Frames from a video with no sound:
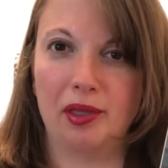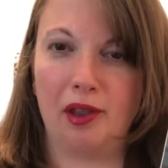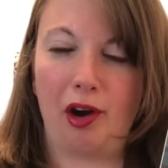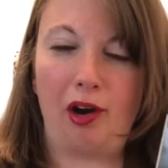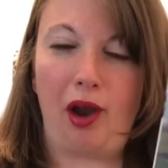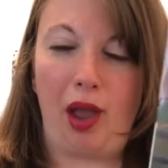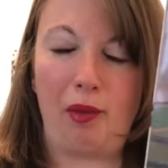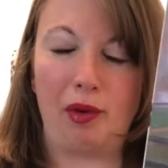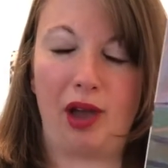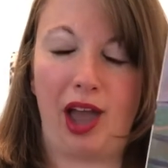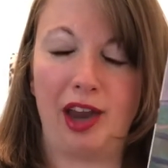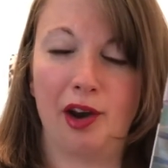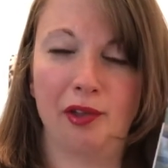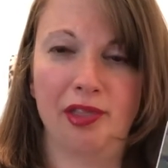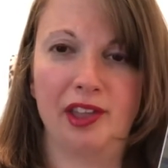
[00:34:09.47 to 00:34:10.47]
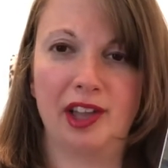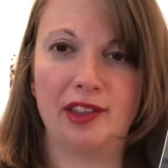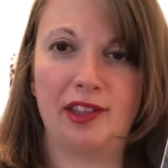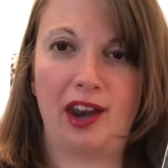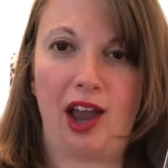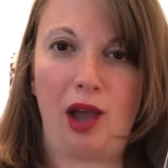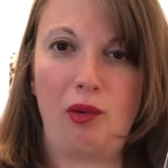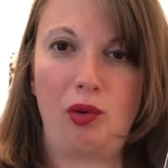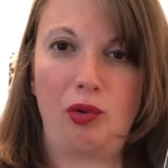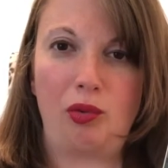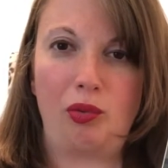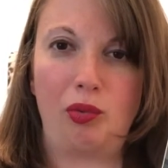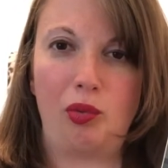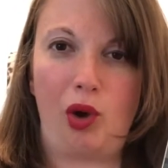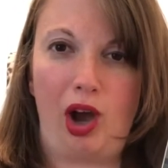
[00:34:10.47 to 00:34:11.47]
or I don't think that I
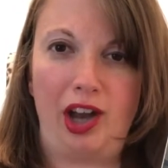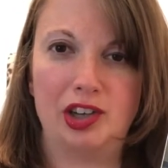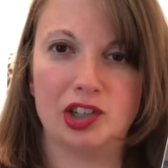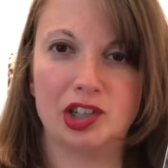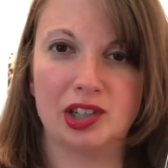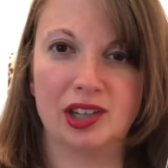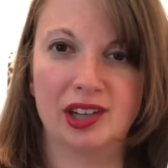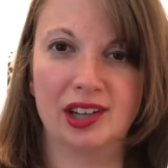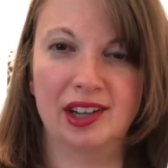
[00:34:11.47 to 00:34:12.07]
will watch